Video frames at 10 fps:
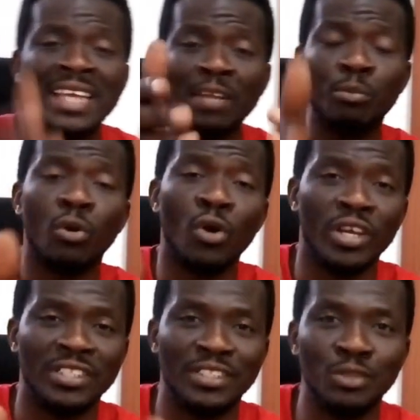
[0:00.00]
that
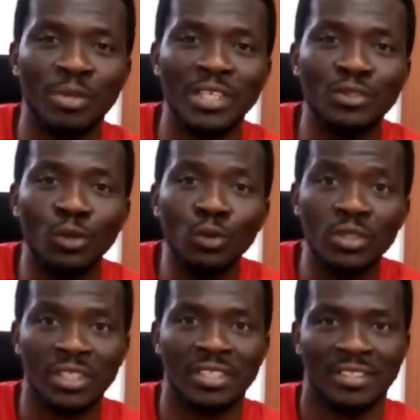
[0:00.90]
point, you begin to
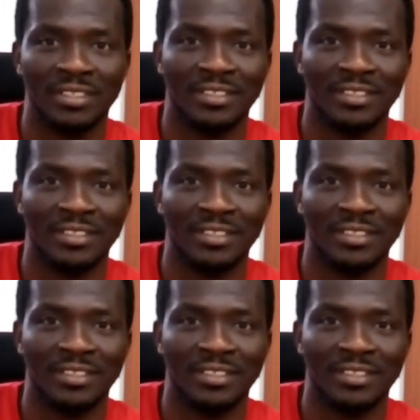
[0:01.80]
lose it.